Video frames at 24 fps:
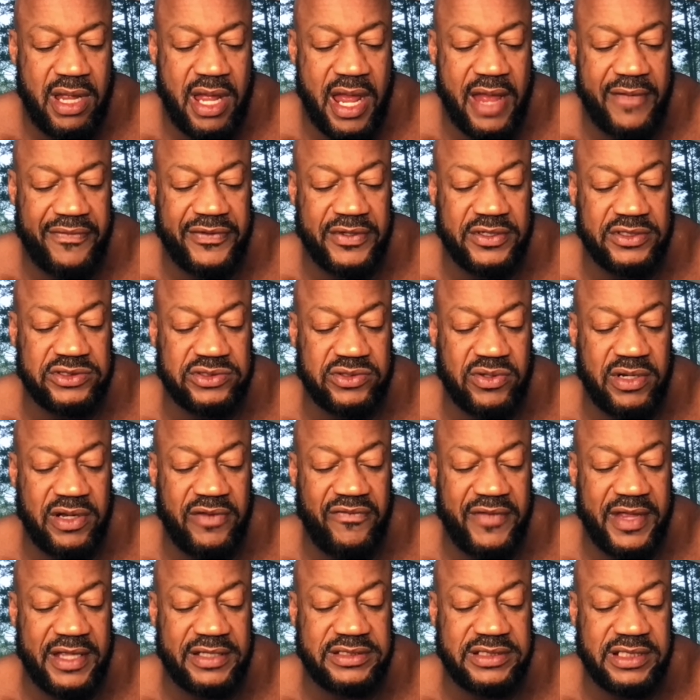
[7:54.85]
After a short
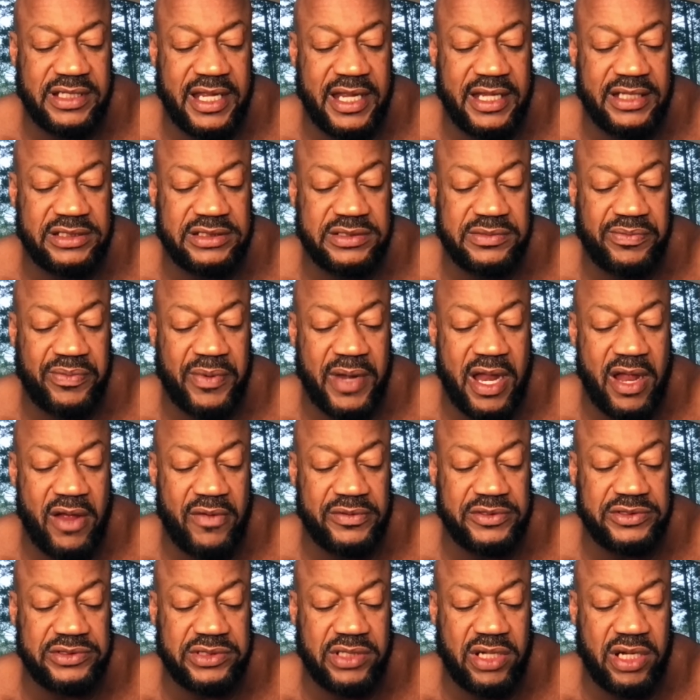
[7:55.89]
investigation,
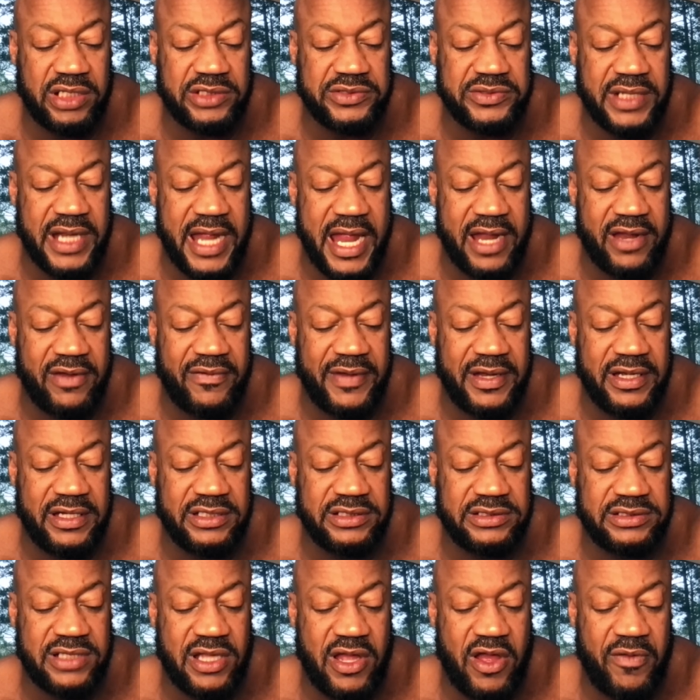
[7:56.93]
Brown was charged with aggravated
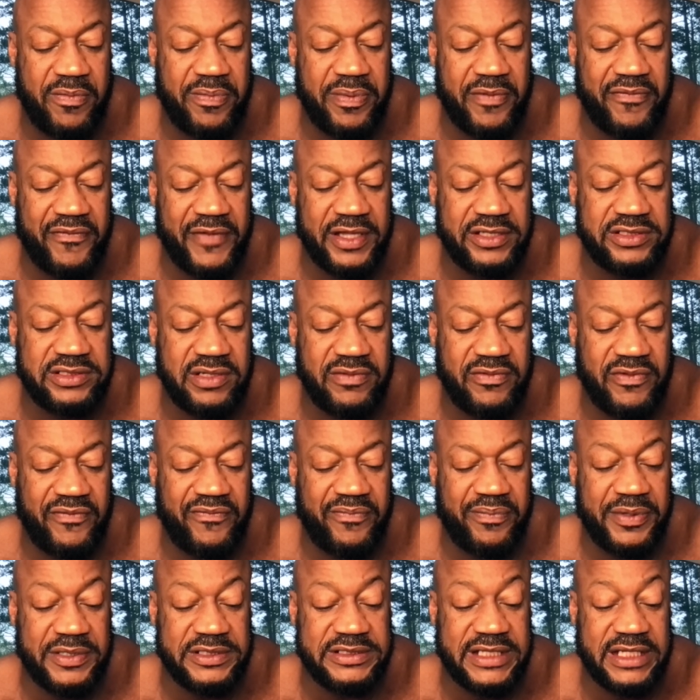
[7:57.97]
assault, possession
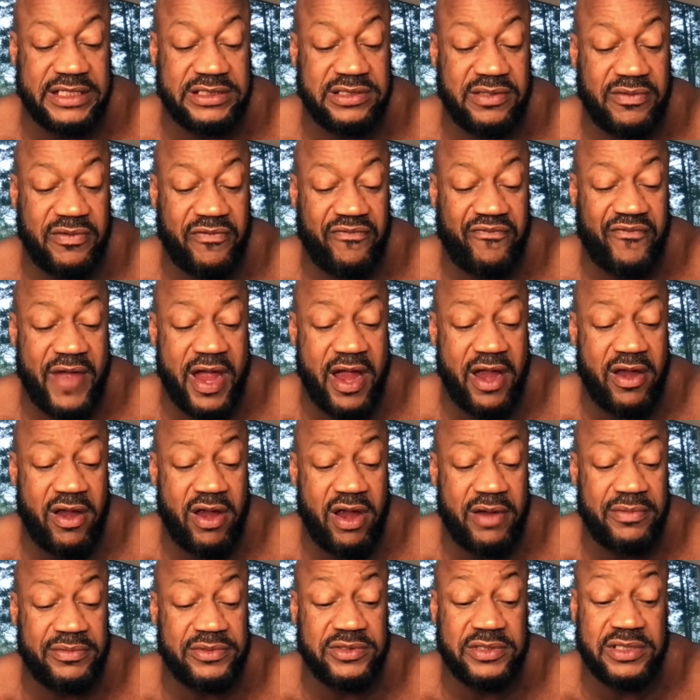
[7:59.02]
of a
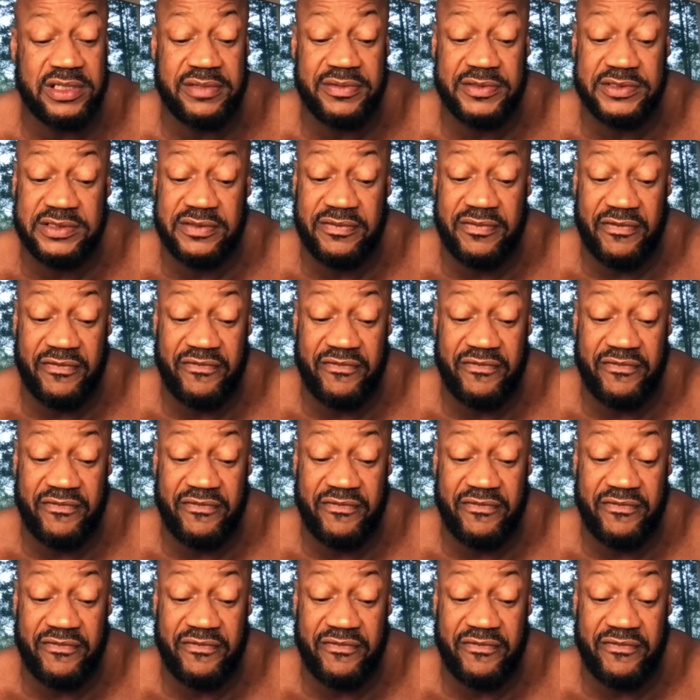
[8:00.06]
firearm due to commission of a